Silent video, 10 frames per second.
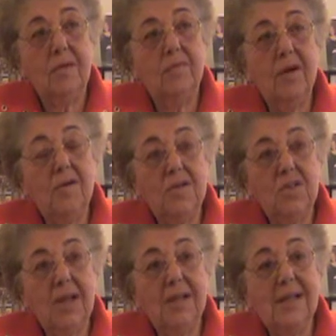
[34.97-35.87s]
very
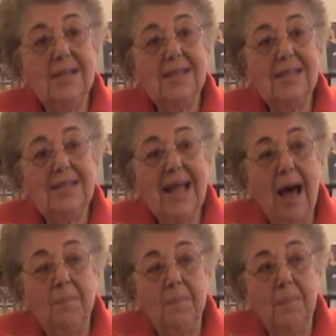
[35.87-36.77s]
gently
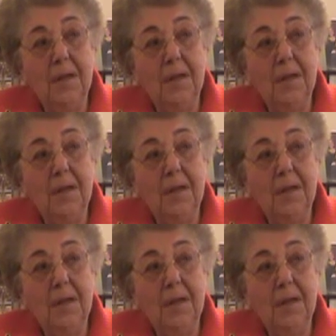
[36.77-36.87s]
stopped